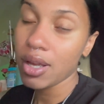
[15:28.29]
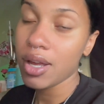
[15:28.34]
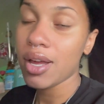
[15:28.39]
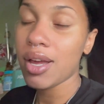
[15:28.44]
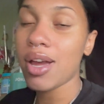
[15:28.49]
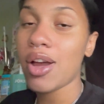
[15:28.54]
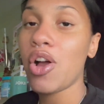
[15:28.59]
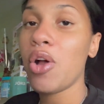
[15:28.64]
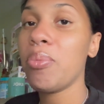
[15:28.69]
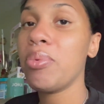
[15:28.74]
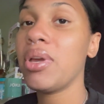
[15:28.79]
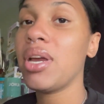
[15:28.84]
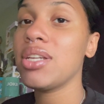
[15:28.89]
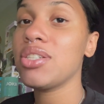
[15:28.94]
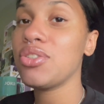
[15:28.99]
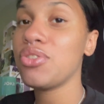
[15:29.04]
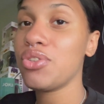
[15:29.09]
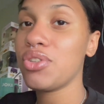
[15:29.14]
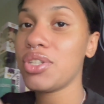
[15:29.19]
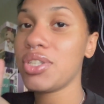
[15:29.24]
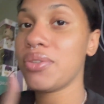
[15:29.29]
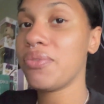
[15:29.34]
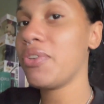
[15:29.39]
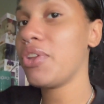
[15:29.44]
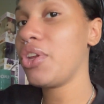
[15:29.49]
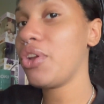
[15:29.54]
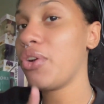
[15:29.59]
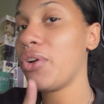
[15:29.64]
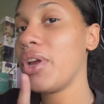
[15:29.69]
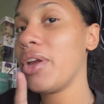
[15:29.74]
I hope you guys enjoyed this
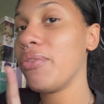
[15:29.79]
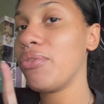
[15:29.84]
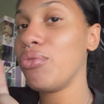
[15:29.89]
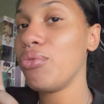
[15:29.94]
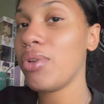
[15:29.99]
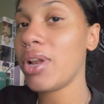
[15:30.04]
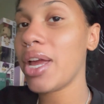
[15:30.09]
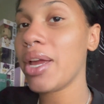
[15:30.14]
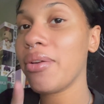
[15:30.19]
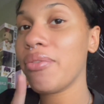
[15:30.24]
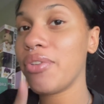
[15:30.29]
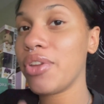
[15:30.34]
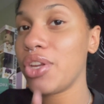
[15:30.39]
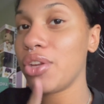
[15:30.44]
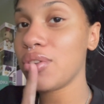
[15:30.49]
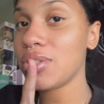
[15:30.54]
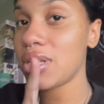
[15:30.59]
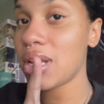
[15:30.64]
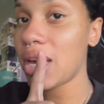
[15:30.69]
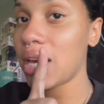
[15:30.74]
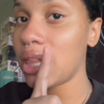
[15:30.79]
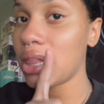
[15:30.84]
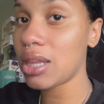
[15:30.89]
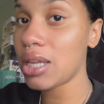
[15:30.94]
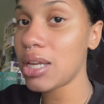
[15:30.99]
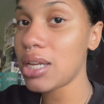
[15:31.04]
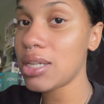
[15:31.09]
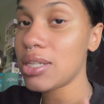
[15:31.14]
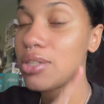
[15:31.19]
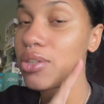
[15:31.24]
video. If you like videos like
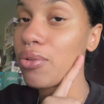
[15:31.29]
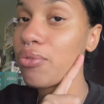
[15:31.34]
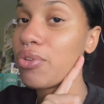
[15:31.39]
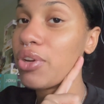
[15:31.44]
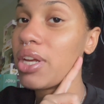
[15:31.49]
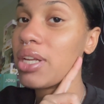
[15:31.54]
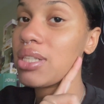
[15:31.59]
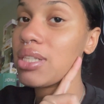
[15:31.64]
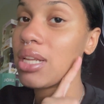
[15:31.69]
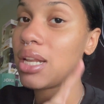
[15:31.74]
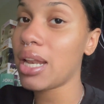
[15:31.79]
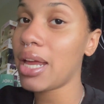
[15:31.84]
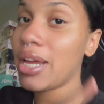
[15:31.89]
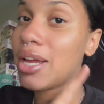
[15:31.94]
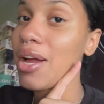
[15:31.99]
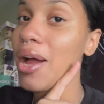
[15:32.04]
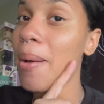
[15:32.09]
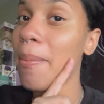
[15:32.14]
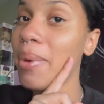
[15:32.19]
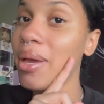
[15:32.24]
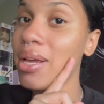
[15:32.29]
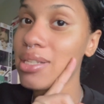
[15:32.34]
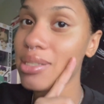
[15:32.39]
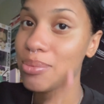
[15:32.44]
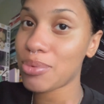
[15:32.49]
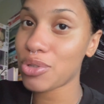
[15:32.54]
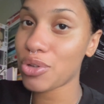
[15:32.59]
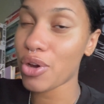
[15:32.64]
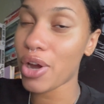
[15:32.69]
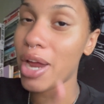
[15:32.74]
this, don't forget to like, comment, and
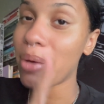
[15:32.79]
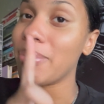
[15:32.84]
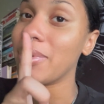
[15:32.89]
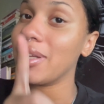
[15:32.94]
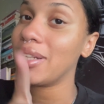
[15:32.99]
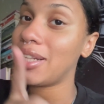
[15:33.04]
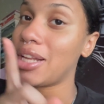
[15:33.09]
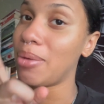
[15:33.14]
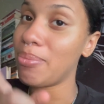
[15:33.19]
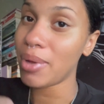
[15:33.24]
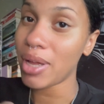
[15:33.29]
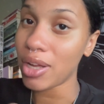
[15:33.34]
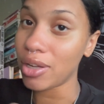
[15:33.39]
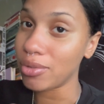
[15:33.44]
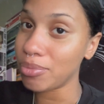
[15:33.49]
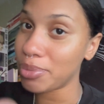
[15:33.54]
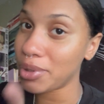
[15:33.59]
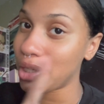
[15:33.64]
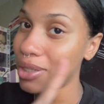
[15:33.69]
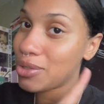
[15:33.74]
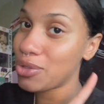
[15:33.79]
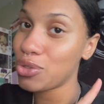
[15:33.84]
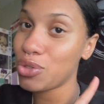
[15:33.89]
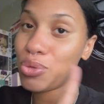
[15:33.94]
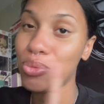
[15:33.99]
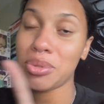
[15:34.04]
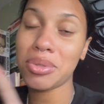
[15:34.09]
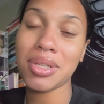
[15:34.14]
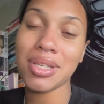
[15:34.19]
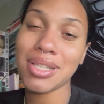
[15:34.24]
subscribe, and hit that bell, because
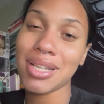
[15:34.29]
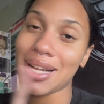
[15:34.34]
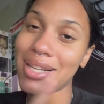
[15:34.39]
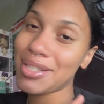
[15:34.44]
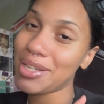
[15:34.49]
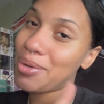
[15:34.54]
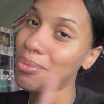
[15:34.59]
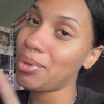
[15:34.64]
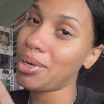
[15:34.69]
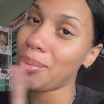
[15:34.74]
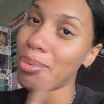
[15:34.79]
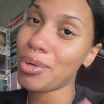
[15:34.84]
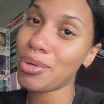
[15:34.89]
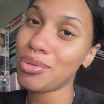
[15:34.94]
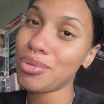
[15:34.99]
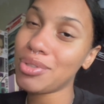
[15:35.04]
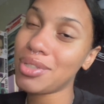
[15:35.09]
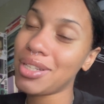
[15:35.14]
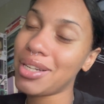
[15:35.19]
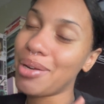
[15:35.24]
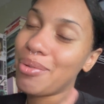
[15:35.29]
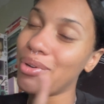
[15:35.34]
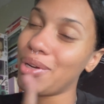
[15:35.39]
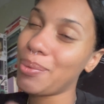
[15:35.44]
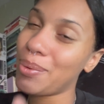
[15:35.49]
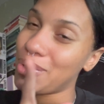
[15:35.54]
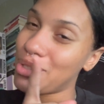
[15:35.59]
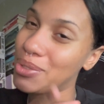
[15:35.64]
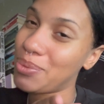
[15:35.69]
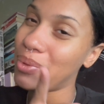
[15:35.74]
YouTube does not say when I post, and I really
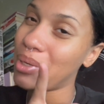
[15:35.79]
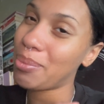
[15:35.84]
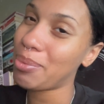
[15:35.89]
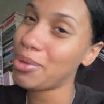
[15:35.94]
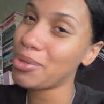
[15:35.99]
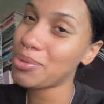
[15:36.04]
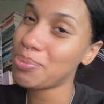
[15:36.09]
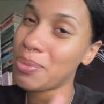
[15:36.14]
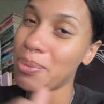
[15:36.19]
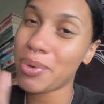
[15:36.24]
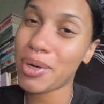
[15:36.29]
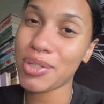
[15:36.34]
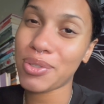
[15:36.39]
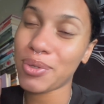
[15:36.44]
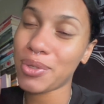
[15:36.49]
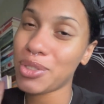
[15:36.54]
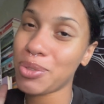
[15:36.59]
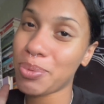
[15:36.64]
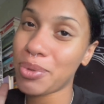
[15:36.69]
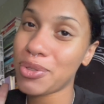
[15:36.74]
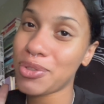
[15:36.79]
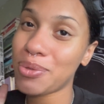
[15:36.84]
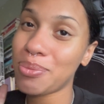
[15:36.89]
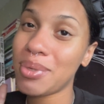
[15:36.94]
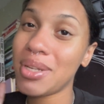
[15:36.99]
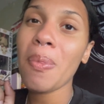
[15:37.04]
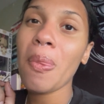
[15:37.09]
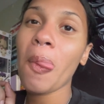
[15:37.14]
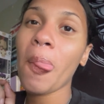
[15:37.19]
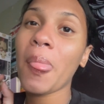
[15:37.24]
want to see when I post. But personal experience with me,
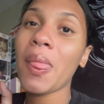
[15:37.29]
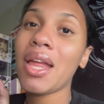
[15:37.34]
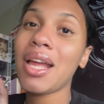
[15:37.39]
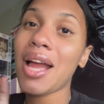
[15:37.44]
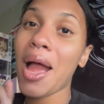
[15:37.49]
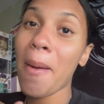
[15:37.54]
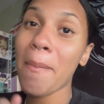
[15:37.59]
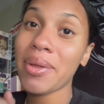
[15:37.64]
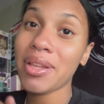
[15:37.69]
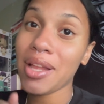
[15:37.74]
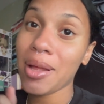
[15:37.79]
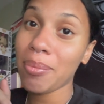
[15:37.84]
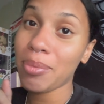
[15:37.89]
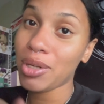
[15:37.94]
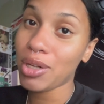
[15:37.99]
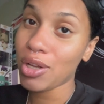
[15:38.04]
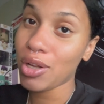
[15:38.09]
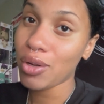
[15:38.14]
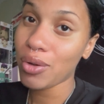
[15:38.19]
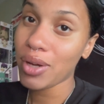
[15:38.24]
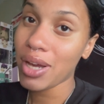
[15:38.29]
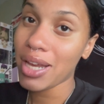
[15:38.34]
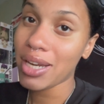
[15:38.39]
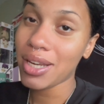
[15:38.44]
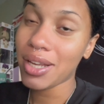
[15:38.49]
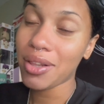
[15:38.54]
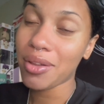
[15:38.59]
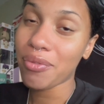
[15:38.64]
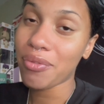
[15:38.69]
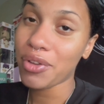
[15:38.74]
comment down below any
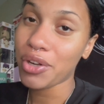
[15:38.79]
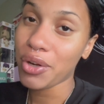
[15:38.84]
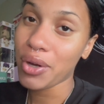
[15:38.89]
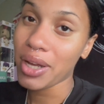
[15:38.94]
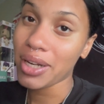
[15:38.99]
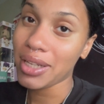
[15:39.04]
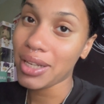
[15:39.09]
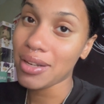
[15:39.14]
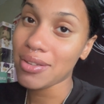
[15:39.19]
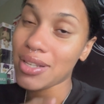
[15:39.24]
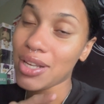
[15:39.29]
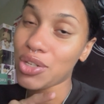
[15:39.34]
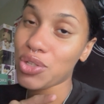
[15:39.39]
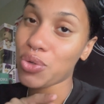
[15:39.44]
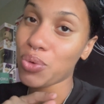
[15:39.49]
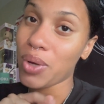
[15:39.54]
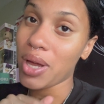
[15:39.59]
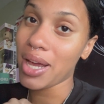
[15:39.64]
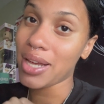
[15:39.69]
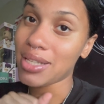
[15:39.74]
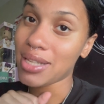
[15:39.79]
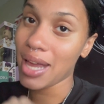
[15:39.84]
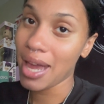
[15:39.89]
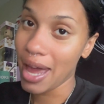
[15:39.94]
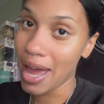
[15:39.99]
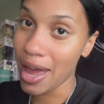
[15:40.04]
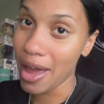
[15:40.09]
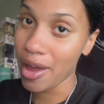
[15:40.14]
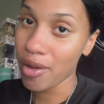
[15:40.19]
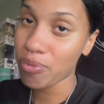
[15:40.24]
other video ideas that you guys
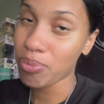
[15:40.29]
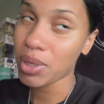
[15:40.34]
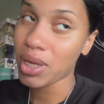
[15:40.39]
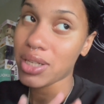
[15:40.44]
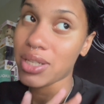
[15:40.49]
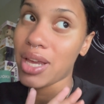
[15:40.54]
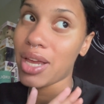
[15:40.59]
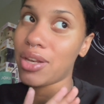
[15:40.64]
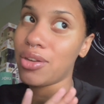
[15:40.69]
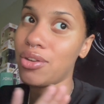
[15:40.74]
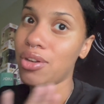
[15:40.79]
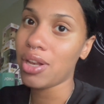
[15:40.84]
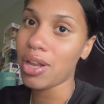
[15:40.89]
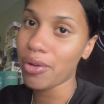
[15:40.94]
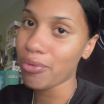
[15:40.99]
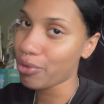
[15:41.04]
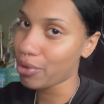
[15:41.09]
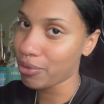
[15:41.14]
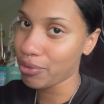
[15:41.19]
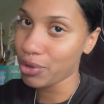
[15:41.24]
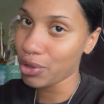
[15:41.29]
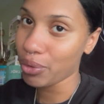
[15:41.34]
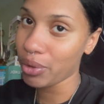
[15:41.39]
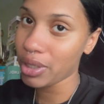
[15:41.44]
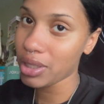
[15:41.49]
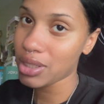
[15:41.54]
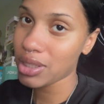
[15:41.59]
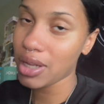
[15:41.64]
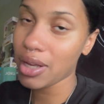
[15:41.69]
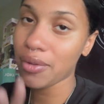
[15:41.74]
have, because I love reviewing
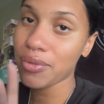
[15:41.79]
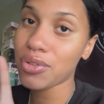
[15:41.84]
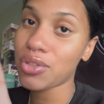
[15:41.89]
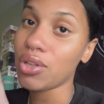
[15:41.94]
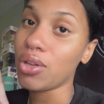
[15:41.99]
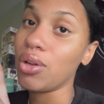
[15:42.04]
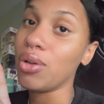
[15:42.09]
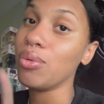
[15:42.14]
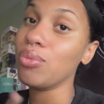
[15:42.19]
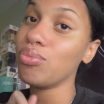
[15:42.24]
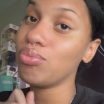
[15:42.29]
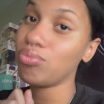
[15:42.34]
stuff. So